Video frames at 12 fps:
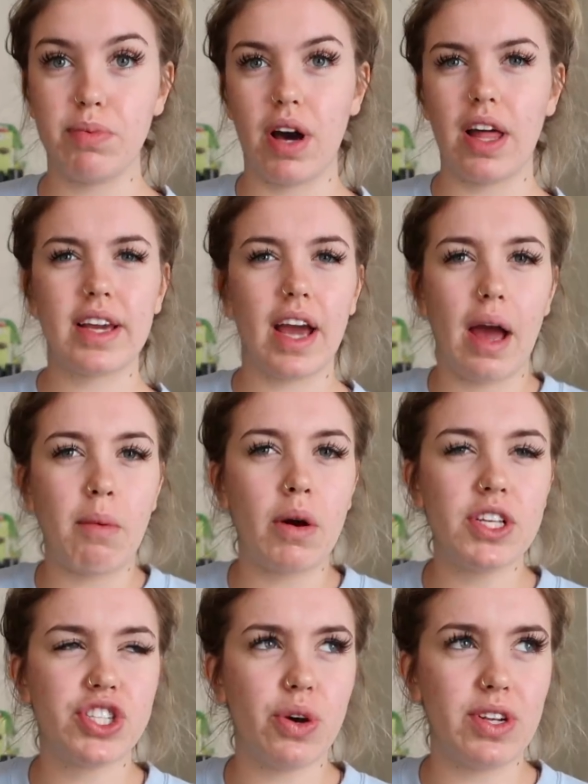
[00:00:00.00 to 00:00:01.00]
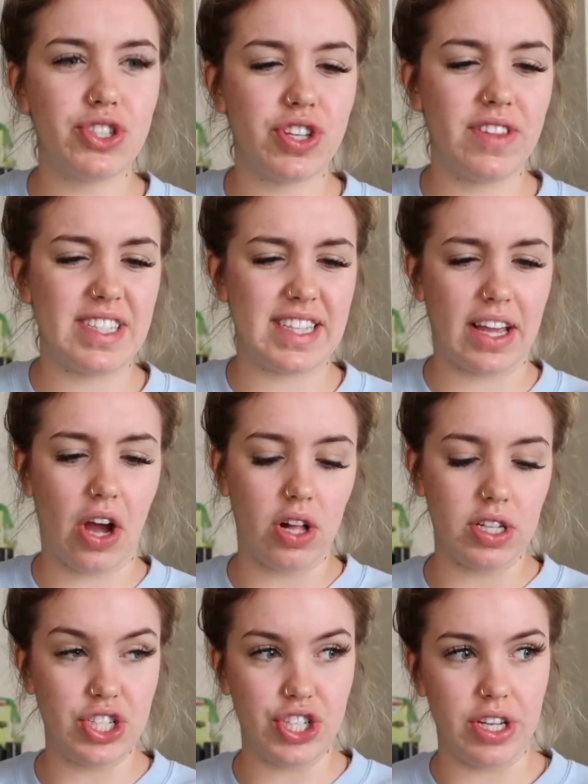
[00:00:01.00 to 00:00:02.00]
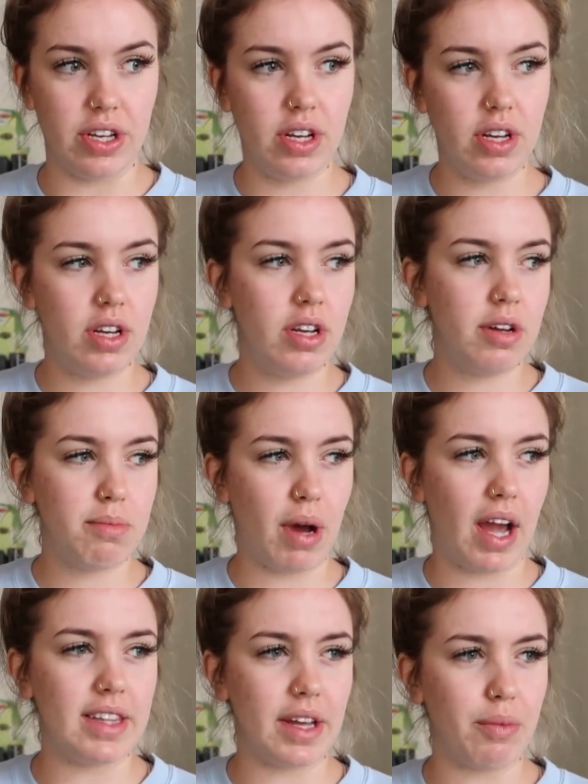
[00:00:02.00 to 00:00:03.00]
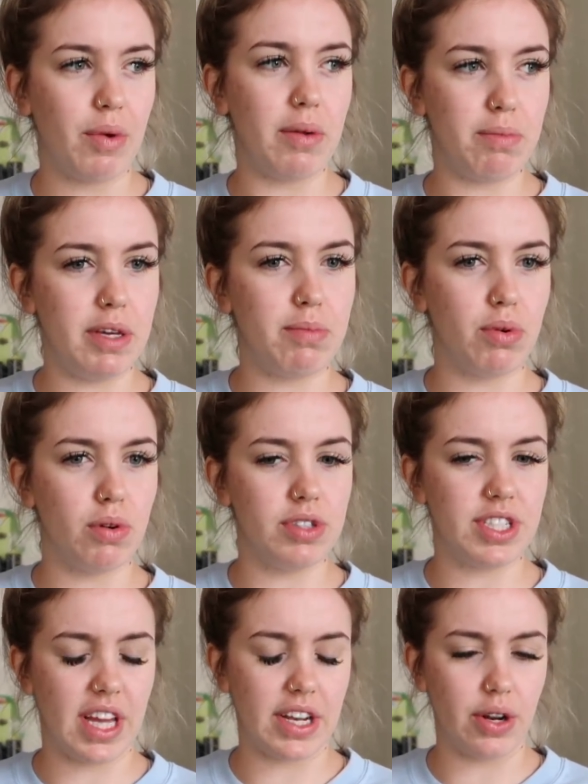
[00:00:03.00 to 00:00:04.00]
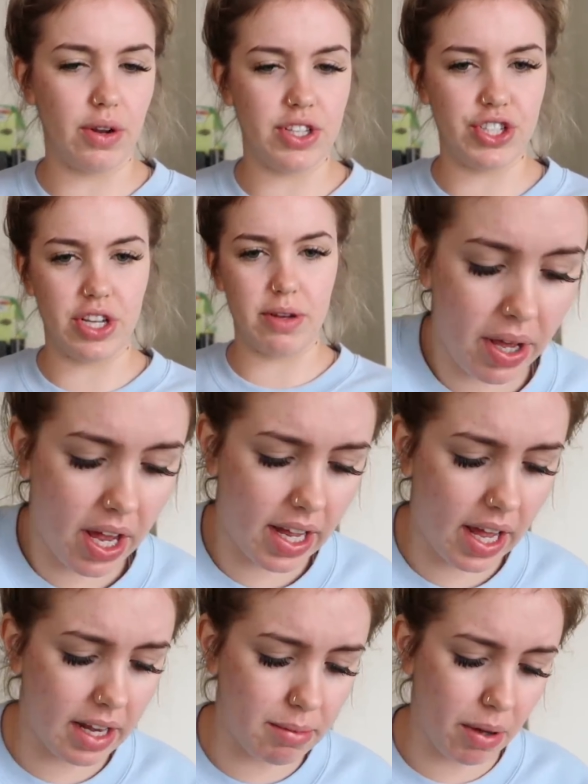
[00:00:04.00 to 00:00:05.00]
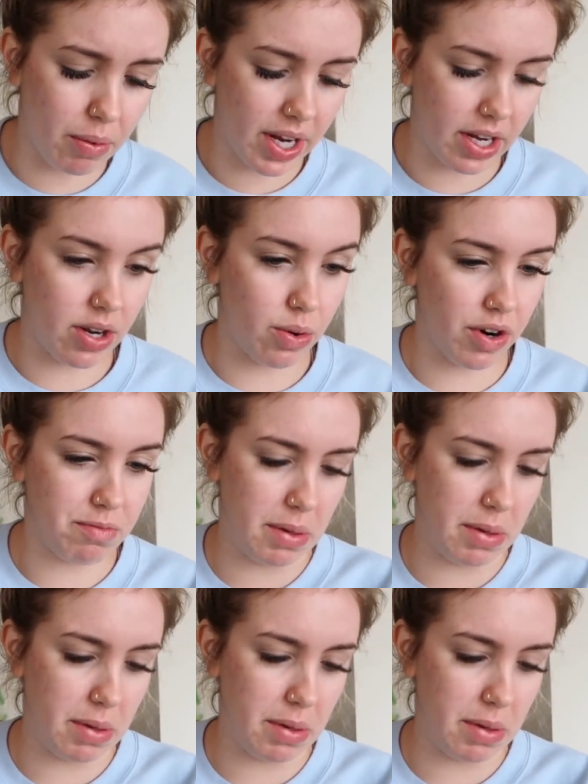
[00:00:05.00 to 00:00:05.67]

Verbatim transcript: people, I'm always so interested in the psychology behind like when people decide to go to the gym. Oh my God, I gotta get my workout in. Or